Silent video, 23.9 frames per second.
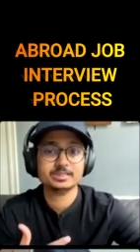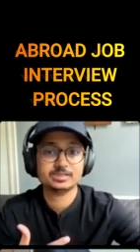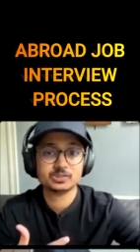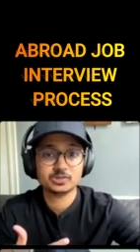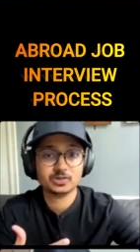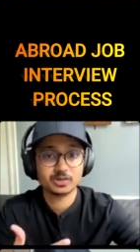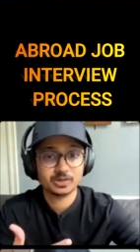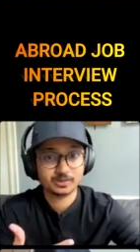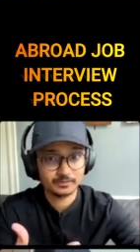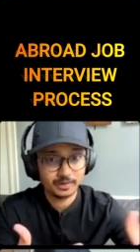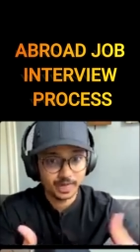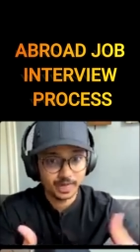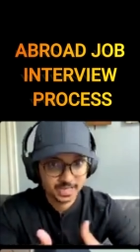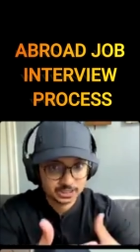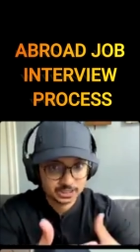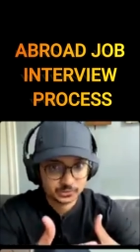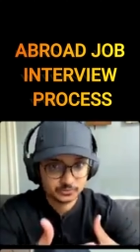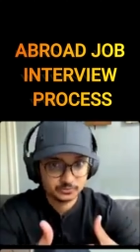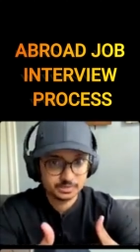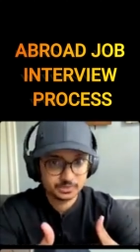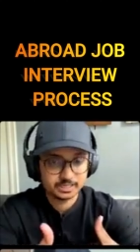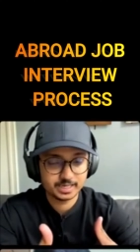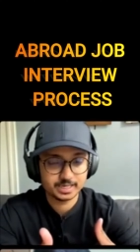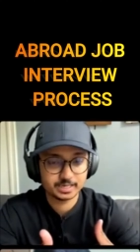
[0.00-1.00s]
It's going to
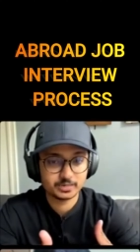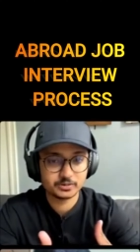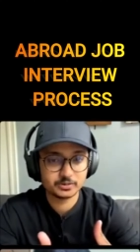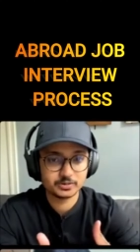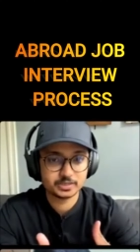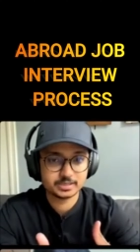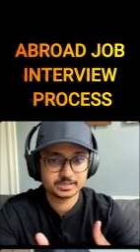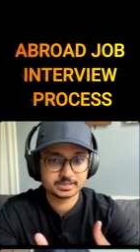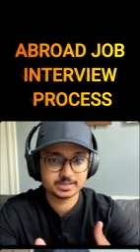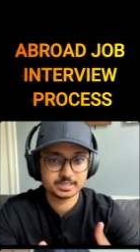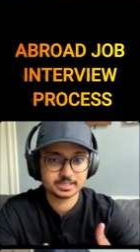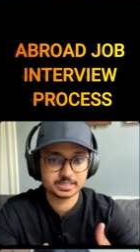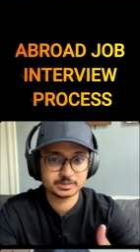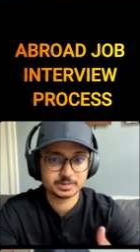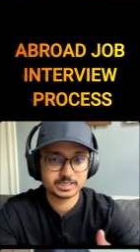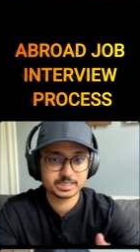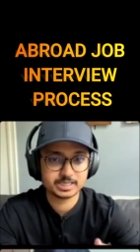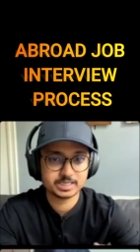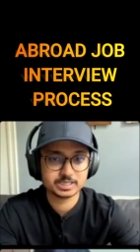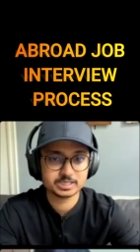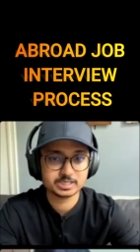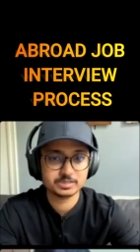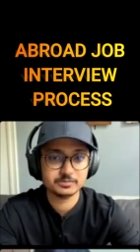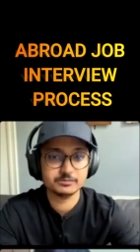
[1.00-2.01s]
match with the recruiter's
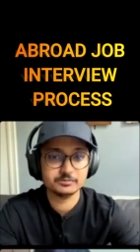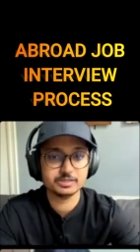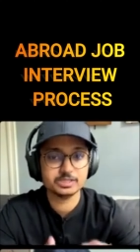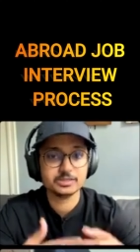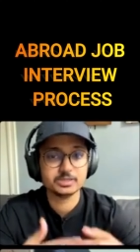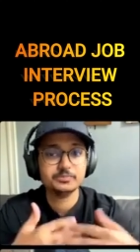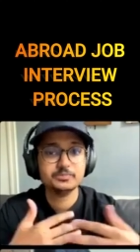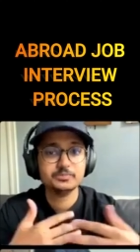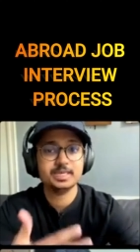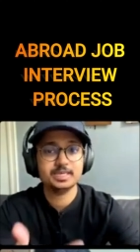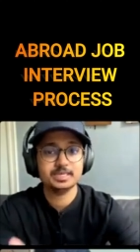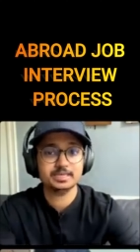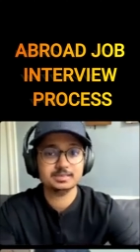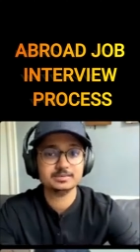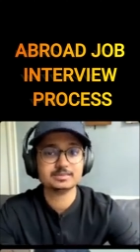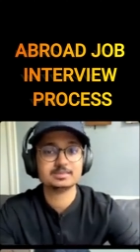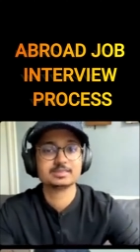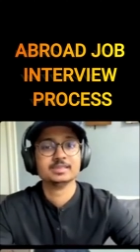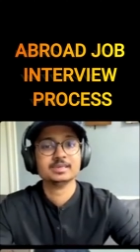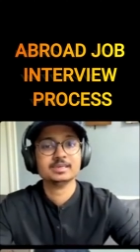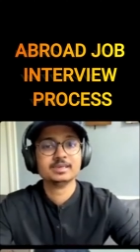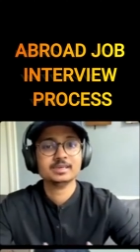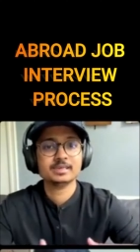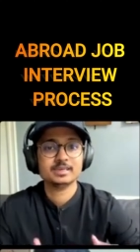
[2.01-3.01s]
expectation, which
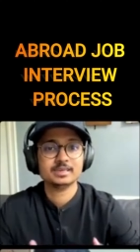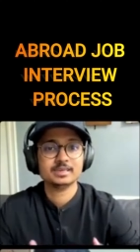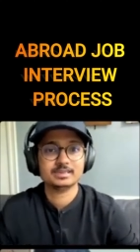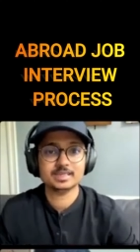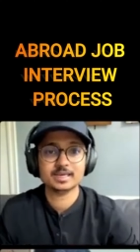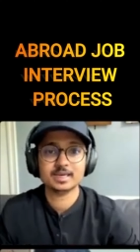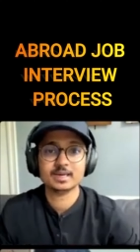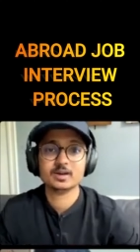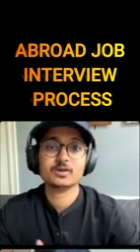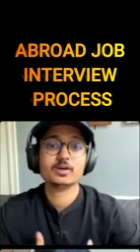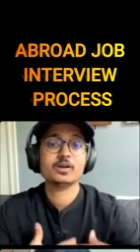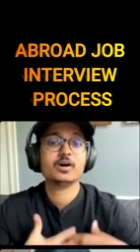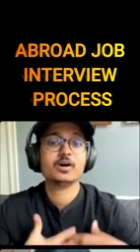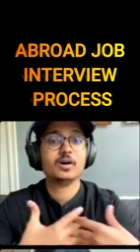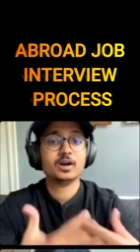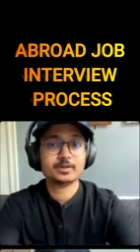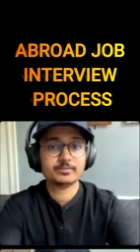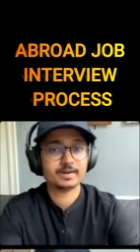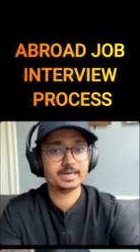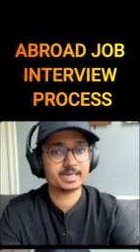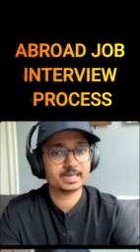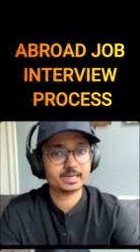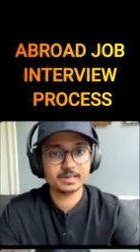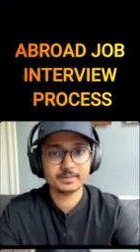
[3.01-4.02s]
means they are going to
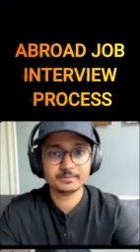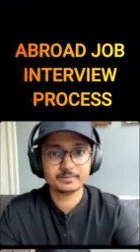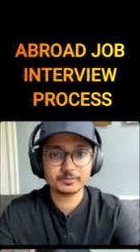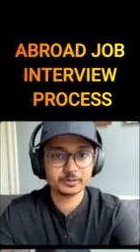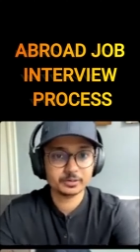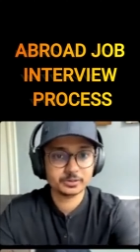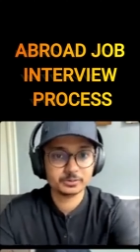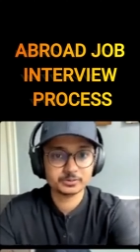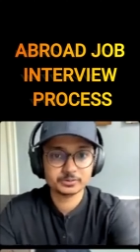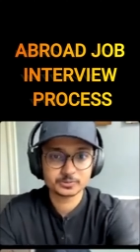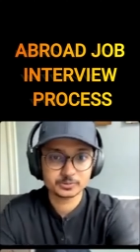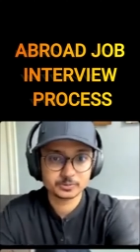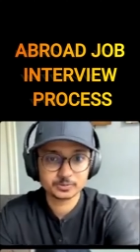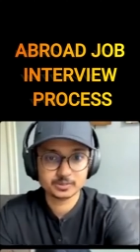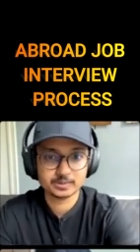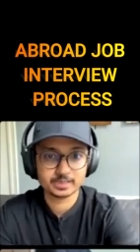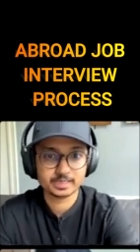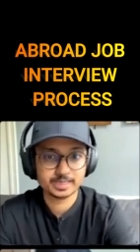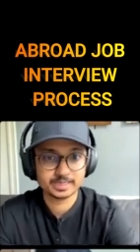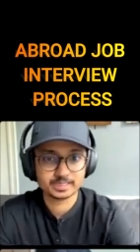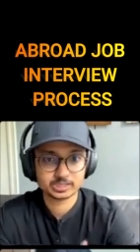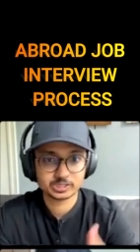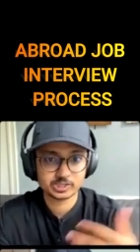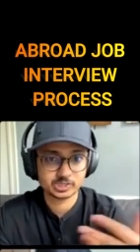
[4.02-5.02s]
automatically put you through to
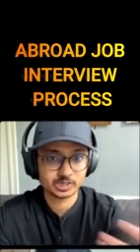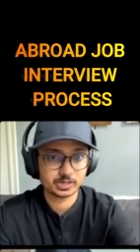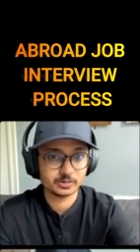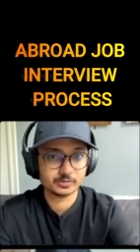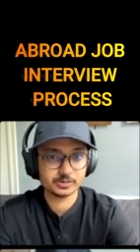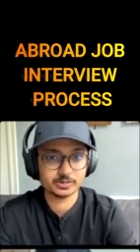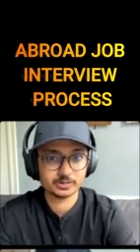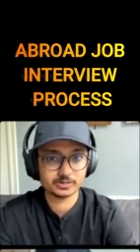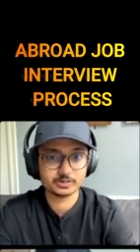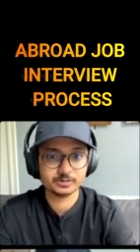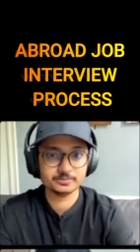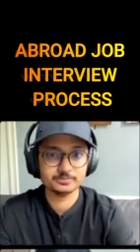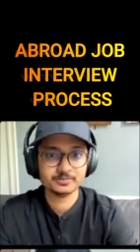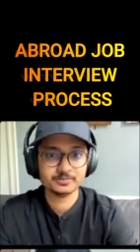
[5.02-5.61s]
the next round,